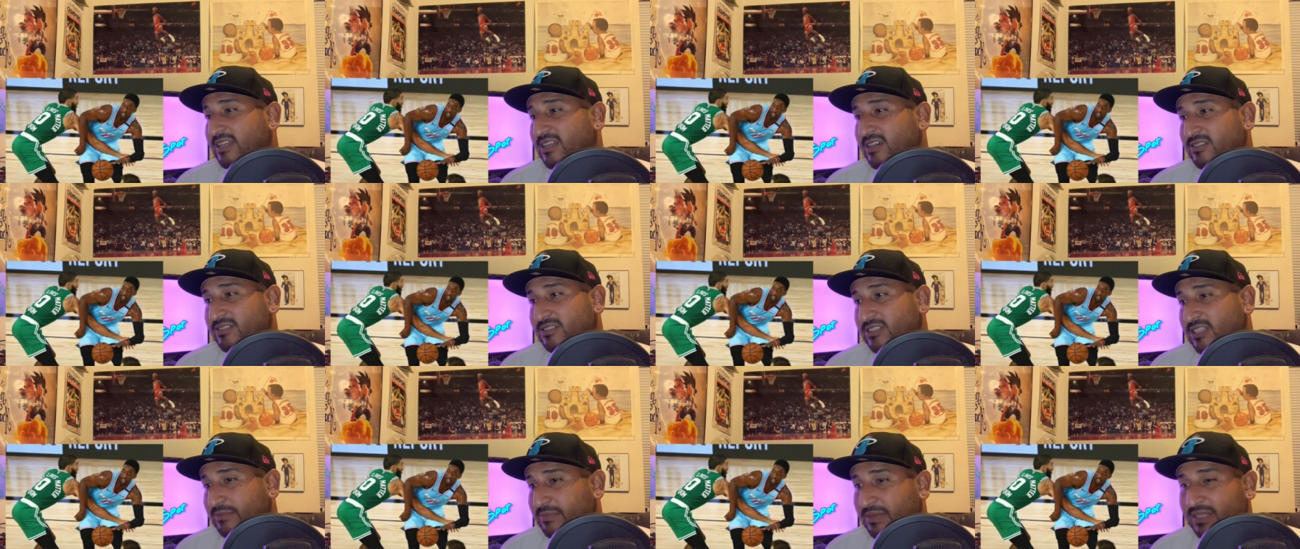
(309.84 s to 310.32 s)

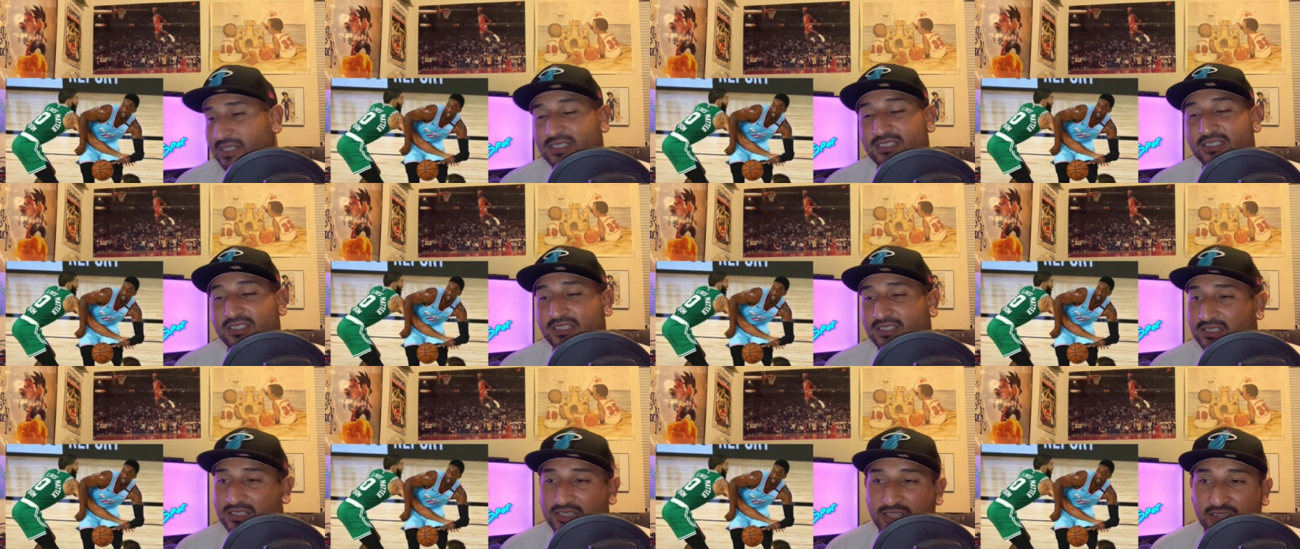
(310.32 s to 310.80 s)
Jimmy's
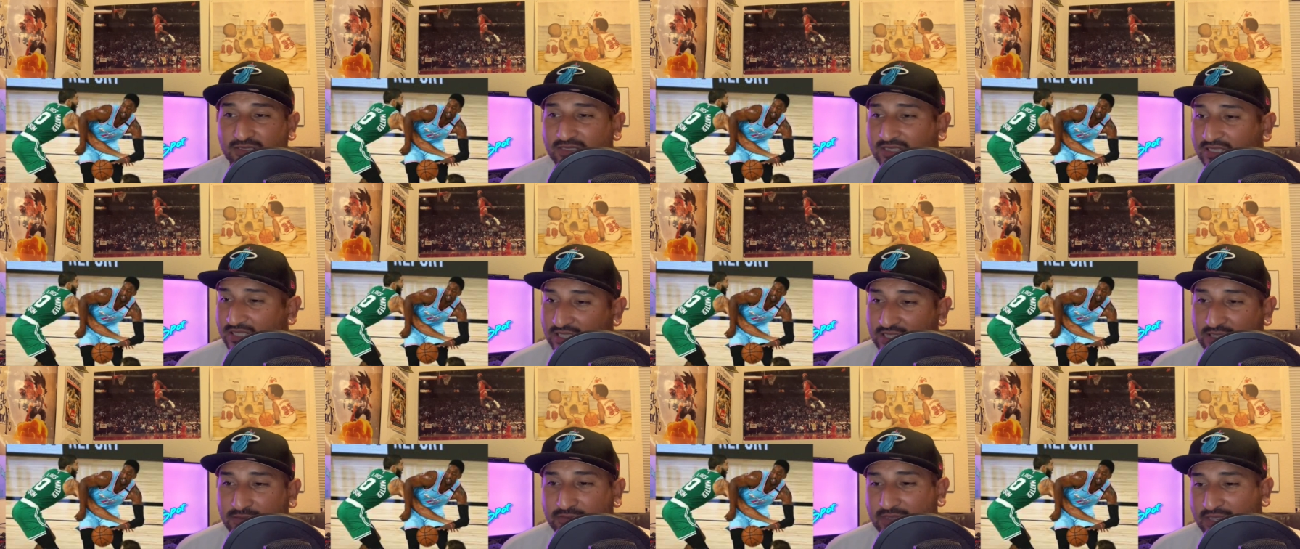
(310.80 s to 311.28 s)
just knows
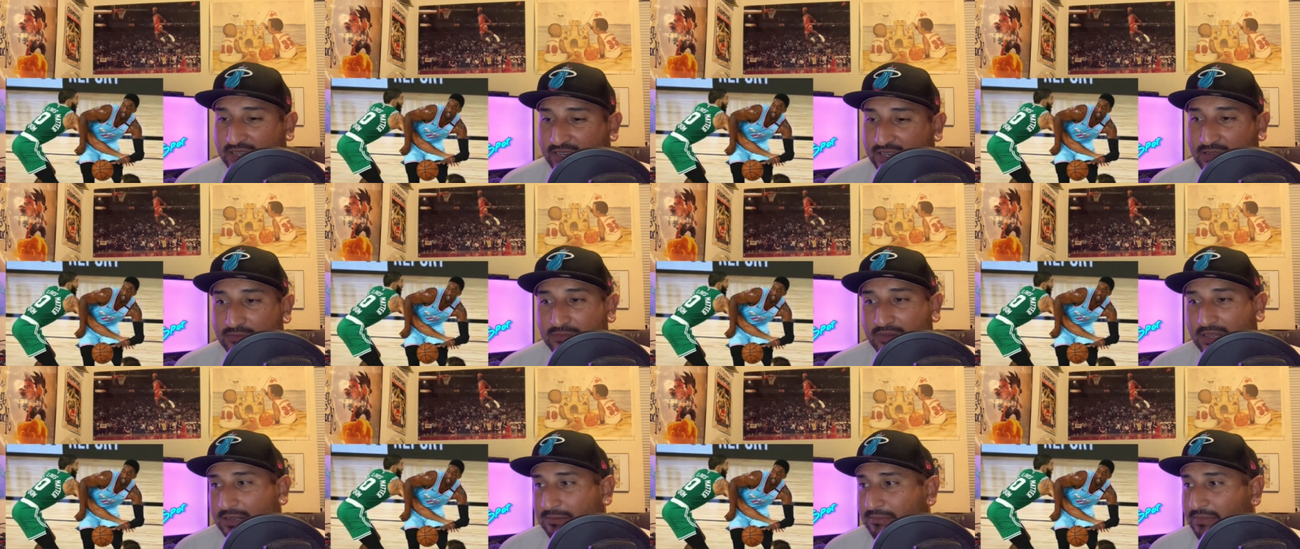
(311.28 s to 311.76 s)
they're gonna
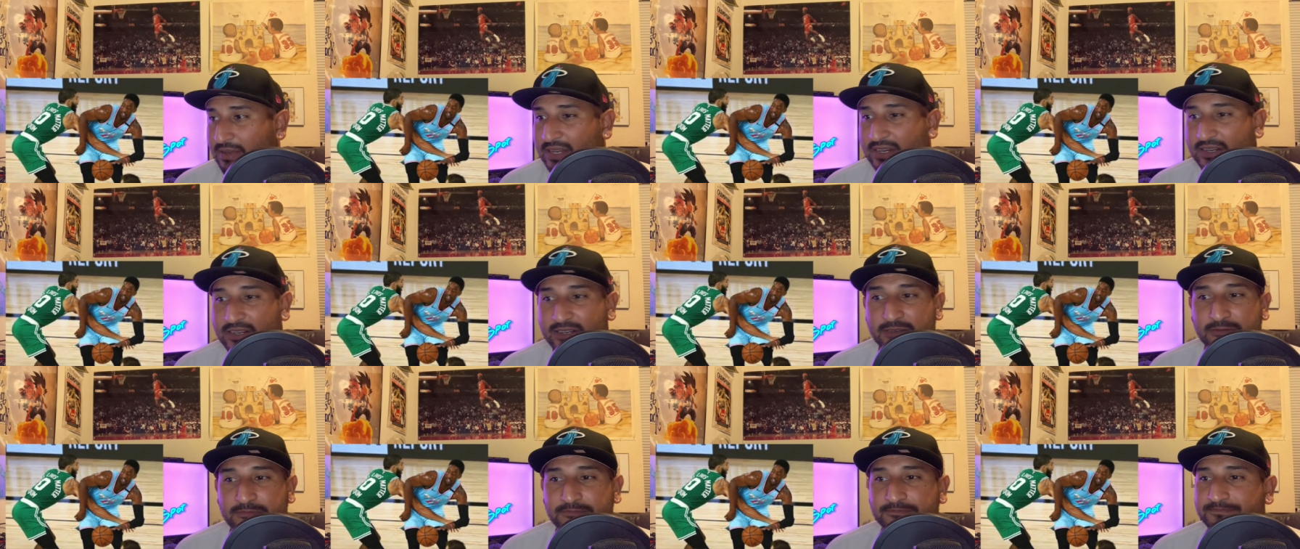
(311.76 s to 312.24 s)
play
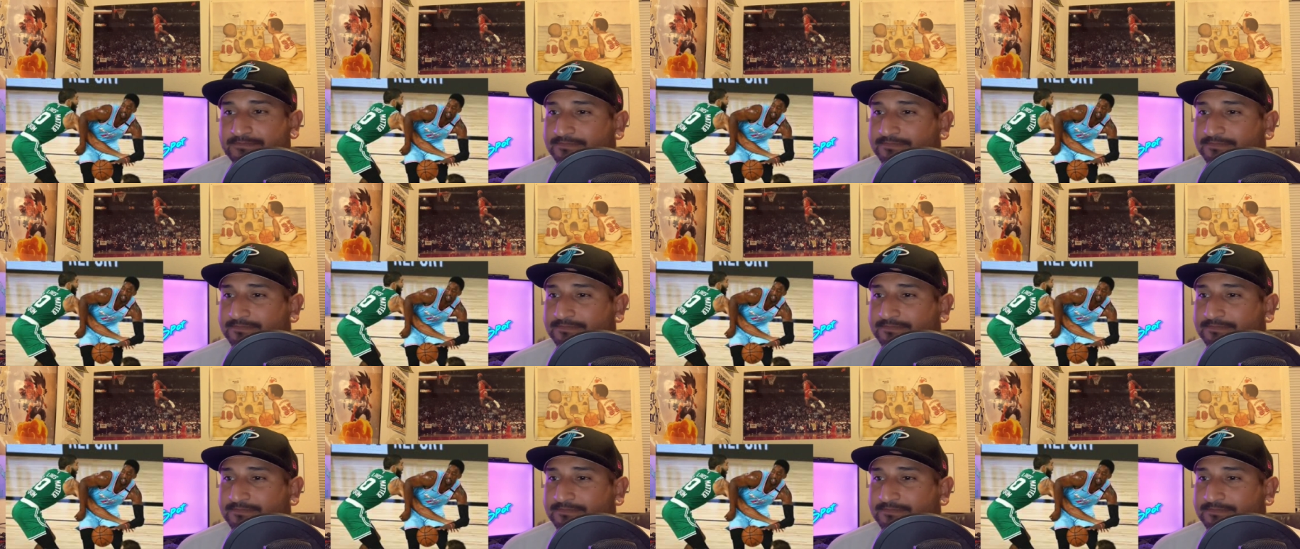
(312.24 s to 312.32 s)
better.